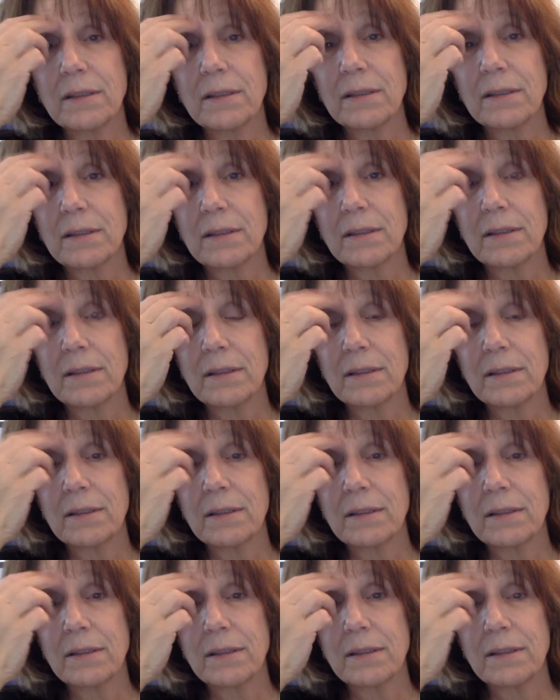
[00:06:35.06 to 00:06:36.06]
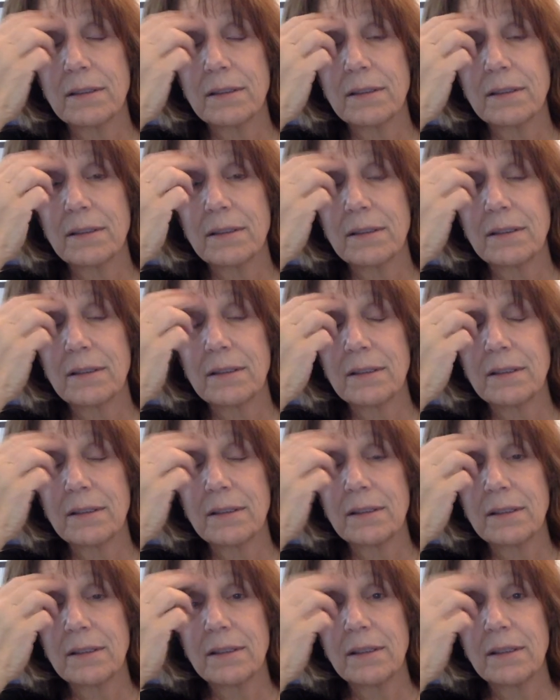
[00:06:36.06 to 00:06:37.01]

Nobody speaks.